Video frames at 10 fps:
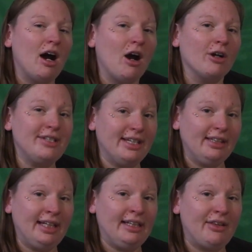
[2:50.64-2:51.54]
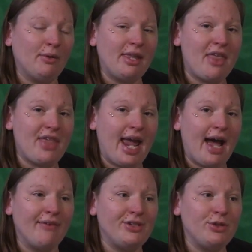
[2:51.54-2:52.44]
are dealing and the way that they
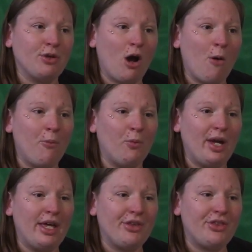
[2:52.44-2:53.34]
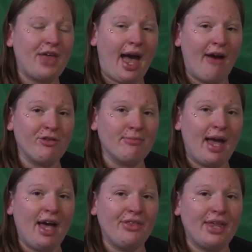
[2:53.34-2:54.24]
have to cope with the
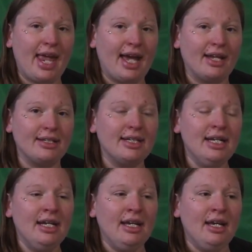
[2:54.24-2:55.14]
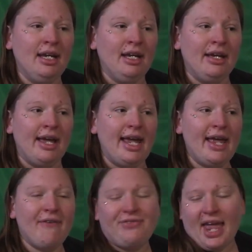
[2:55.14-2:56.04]
aftermath. And
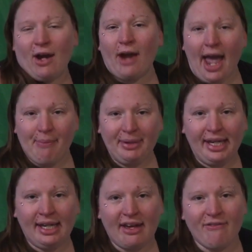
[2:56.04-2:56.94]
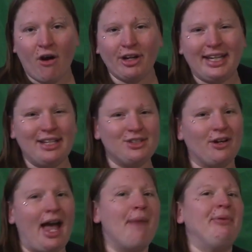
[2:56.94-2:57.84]
if they are happy, if our kids are
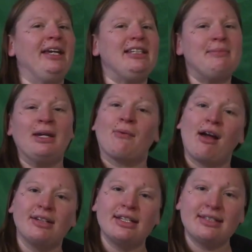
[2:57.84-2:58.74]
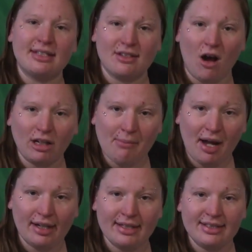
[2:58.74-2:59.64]
happy to be around us and talk
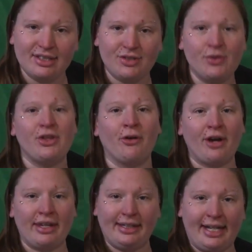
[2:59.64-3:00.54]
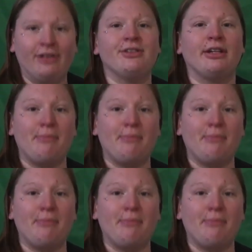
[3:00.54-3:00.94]
about us to their alienators and